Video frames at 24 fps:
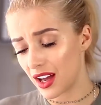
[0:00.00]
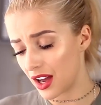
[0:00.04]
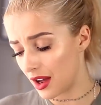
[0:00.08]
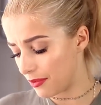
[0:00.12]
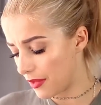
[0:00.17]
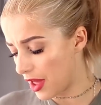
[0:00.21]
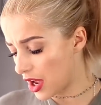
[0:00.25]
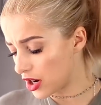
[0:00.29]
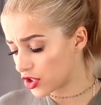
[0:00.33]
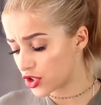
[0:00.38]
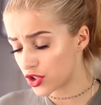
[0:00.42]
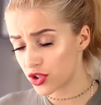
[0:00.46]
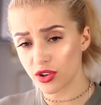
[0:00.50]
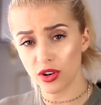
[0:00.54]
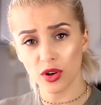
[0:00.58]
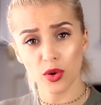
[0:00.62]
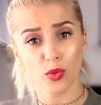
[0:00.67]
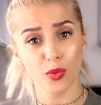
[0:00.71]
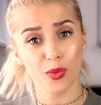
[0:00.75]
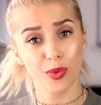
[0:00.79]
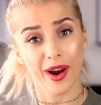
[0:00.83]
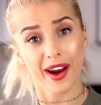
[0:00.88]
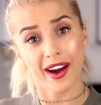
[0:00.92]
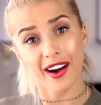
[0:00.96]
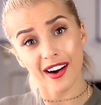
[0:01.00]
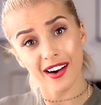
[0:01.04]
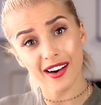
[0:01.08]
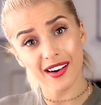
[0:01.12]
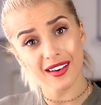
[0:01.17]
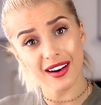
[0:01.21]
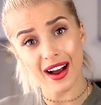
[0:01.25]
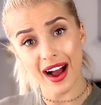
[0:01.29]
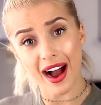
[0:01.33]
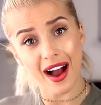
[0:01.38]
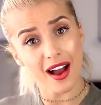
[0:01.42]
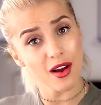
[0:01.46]
I'm not sure where
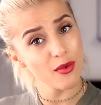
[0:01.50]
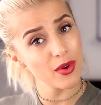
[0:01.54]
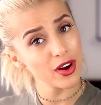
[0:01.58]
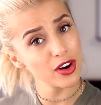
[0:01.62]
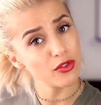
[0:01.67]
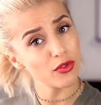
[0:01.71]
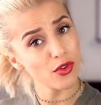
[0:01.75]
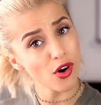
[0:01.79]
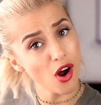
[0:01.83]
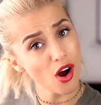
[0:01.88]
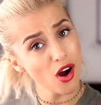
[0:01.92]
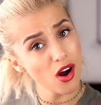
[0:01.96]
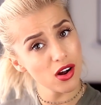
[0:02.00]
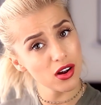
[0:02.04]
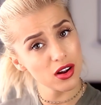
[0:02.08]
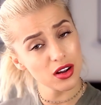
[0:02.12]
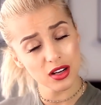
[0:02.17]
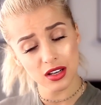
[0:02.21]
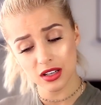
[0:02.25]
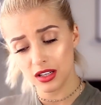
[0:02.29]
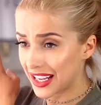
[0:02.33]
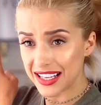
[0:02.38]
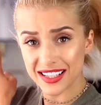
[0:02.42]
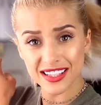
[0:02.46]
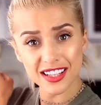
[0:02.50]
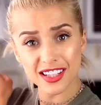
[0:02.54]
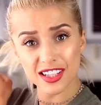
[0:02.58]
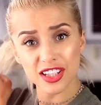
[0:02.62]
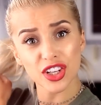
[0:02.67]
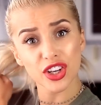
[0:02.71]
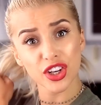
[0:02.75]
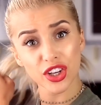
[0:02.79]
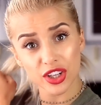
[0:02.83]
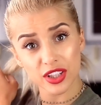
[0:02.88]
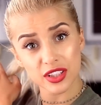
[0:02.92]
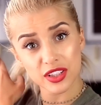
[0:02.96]
I went wrong. Does this
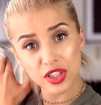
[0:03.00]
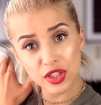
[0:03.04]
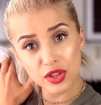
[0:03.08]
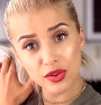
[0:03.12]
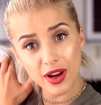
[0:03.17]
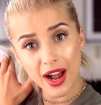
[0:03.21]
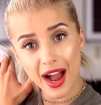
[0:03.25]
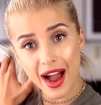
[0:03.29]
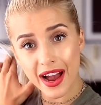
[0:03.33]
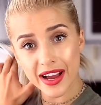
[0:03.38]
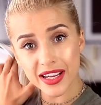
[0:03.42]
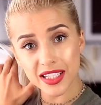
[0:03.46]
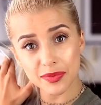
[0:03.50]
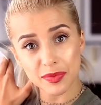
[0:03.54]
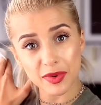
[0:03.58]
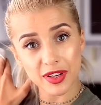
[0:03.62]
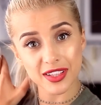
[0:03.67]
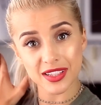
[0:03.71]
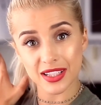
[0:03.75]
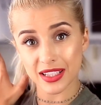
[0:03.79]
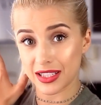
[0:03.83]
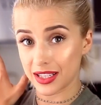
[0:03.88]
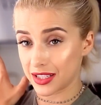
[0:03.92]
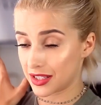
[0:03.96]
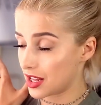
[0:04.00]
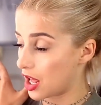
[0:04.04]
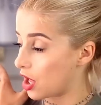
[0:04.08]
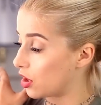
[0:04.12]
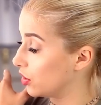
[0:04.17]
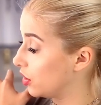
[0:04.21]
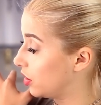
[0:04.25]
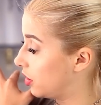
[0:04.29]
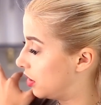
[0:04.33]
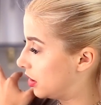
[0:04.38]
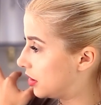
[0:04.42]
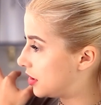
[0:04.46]
look good to you guys? Because it does
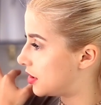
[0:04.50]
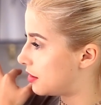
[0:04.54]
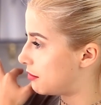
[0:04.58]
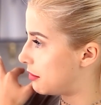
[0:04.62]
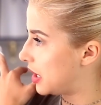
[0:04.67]
not look good to